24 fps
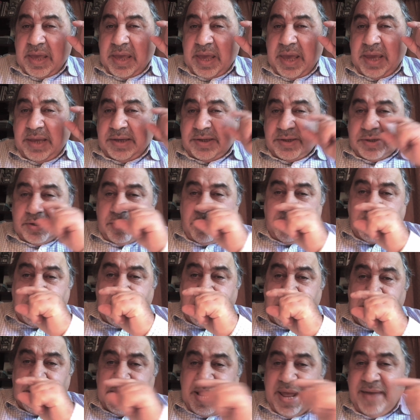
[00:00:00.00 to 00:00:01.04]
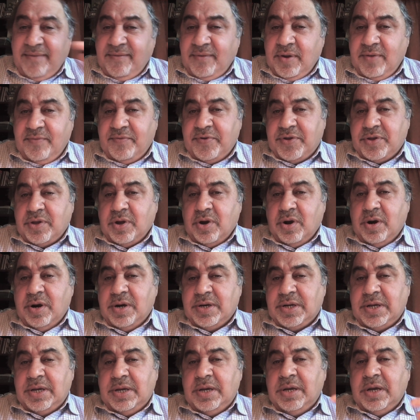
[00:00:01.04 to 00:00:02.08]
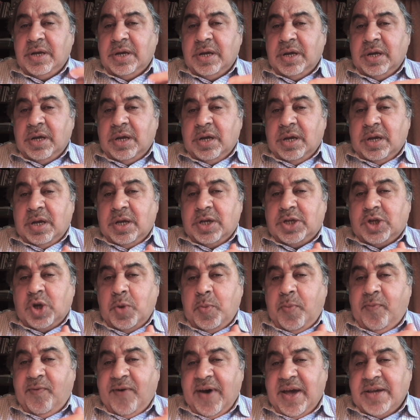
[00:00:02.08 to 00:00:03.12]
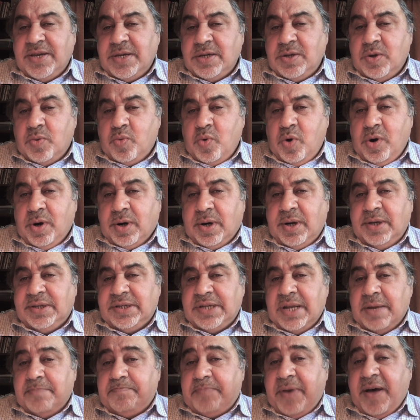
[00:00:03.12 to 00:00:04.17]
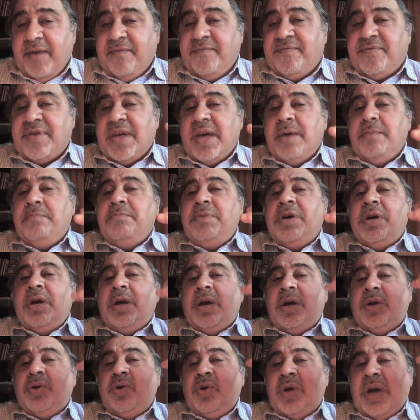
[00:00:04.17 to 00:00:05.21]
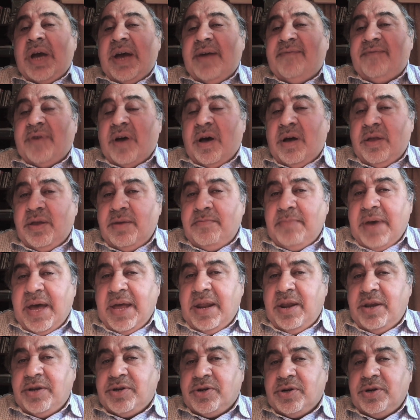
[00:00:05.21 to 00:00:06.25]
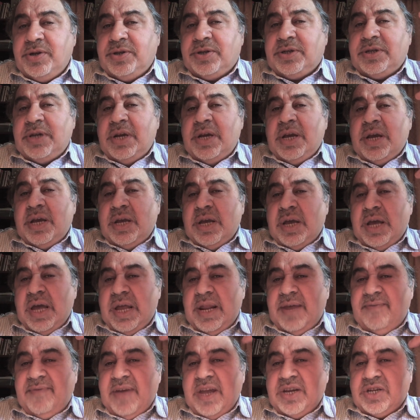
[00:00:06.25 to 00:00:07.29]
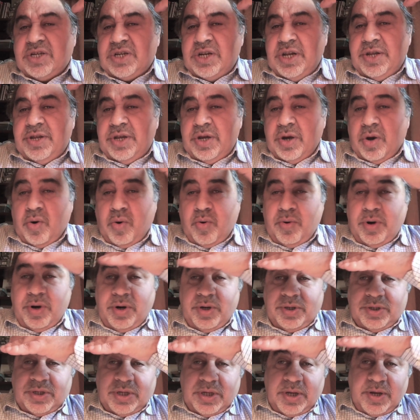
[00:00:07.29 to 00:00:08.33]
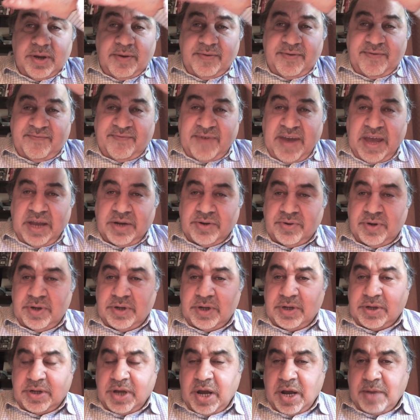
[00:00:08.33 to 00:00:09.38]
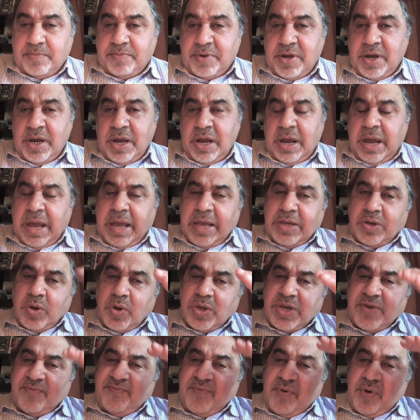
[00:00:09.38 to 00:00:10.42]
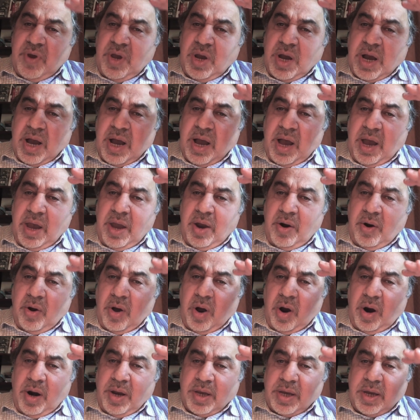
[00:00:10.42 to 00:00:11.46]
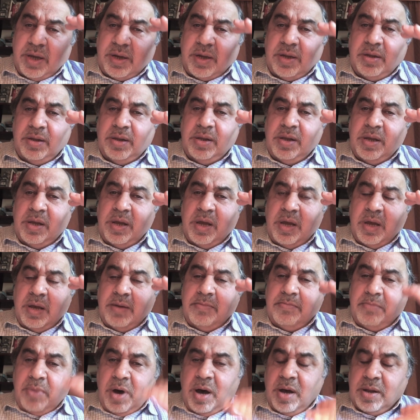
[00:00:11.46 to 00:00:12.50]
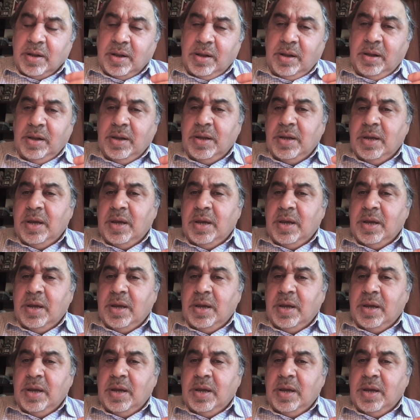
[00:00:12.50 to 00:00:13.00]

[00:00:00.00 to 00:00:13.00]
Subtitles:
a certain level of authority, supervising the workers, and above them you have other managers and eventually the owners of the factory at the top. So it's a very hierarchical model